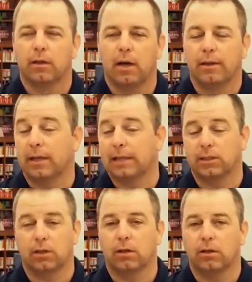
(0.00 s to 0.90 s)
I think
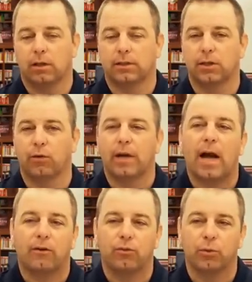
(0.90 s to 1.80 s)
that's a that's a great
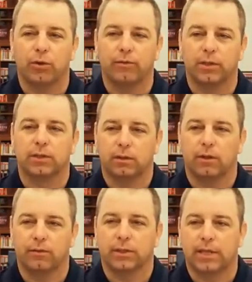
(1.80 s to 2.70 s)
attribute of this
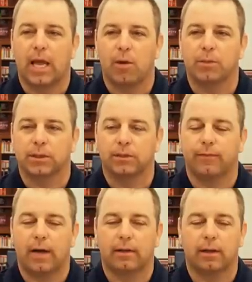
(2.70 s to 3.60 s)
of this game is the
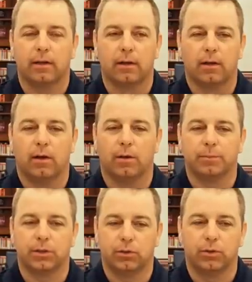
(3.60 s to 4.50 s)
fact that
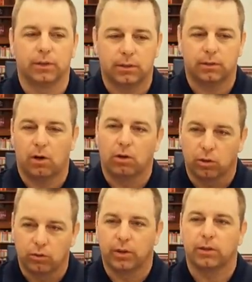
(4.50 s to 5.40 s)
um, students are
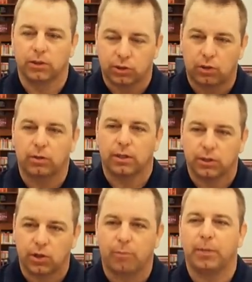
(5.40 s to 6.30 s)
learning to start and
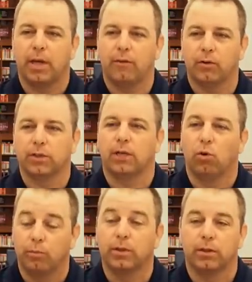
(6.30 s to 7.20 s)
stop behaviors and
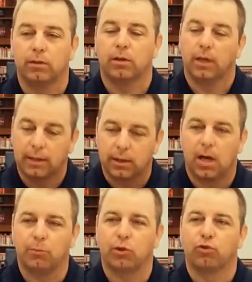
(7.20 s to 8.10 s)
hopefully in
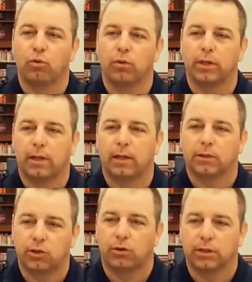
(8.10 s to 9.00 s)
time controlling that
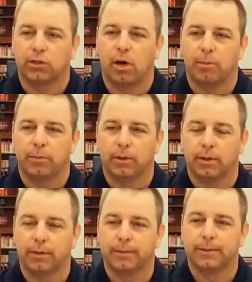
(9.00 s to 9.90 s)
start and stop ability.